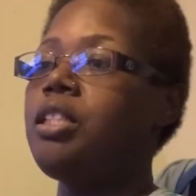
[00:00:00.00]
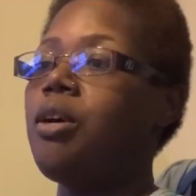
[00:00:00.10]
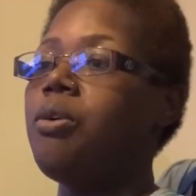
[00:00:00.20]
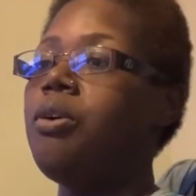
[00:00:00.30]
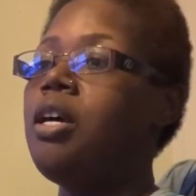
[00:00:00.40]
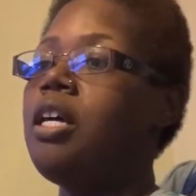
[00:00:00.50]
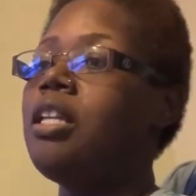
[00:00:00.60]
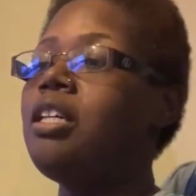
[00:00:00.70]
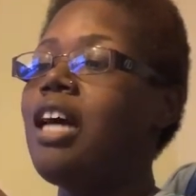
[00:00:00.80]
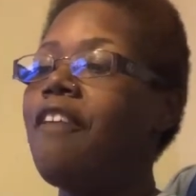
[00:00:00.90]
So
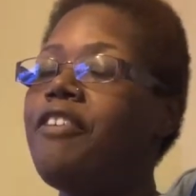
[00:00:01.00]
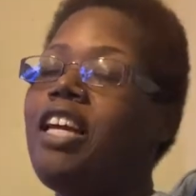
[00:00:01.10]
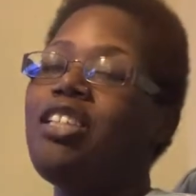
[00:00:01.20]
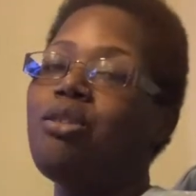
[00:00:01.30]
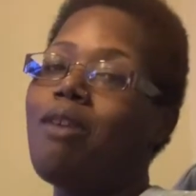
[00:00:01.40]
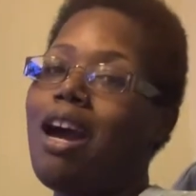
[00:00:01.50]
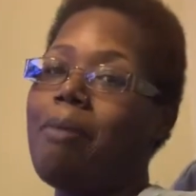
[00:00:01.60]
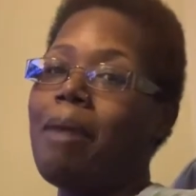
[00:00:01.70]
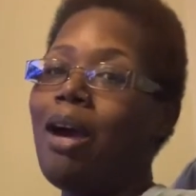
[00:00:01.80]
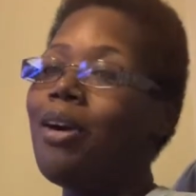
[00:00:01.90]
look out for that. Try
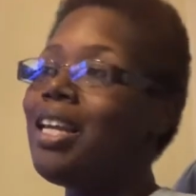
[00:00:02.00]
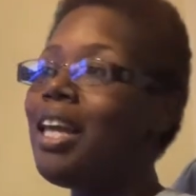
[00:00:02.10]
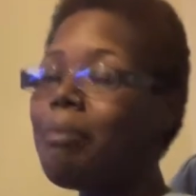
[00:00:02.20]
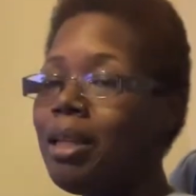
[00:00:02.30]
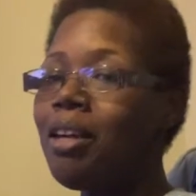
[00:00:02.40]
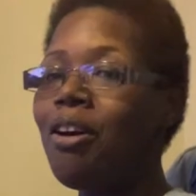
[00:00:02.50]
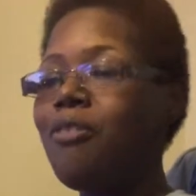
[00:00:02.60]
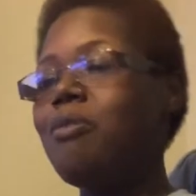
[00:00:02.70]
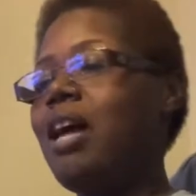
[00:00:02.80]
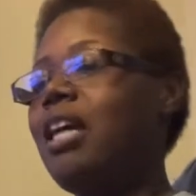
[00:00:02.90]
them out. And let me know if
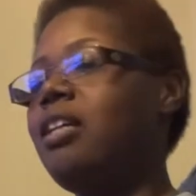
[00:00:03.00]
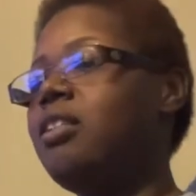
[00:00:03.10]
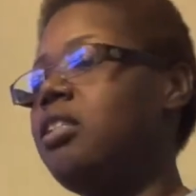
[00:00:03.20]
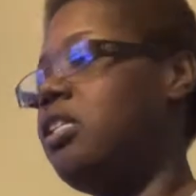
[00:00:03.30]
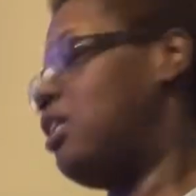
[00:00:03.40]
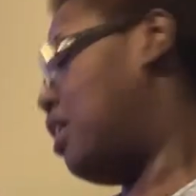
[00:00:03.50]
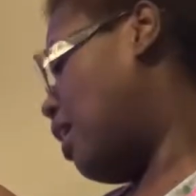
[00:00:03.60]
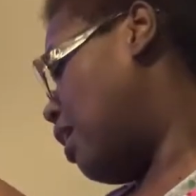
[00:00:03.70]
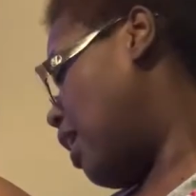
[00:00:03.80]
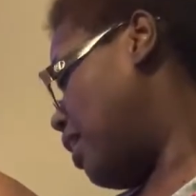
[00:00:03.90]
you like
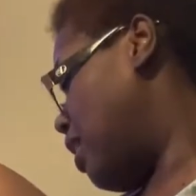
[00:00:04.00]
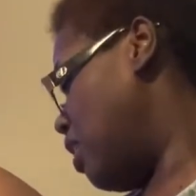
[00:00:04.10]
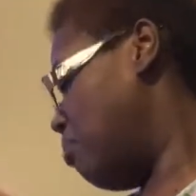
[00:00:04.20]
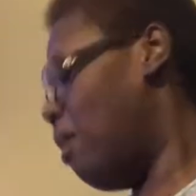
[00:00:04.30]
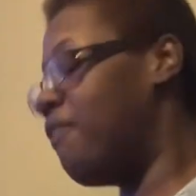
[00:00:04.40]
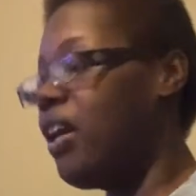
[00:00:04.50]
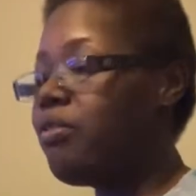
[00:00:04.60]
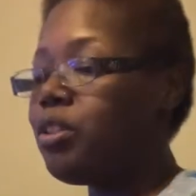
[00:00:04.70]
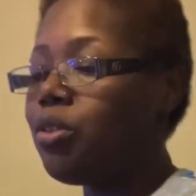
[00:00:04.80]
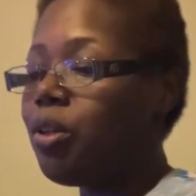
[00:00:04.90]
Shein. Like, that's my
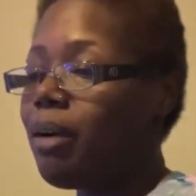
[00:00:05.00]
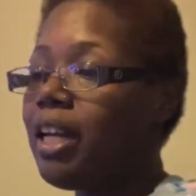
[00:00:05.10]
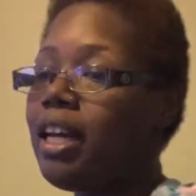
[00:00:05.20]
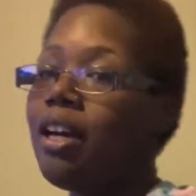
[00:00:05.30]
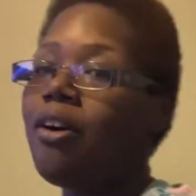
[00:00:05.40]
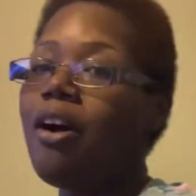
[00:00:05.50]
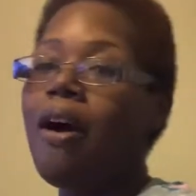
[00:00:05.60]
favorite store right now.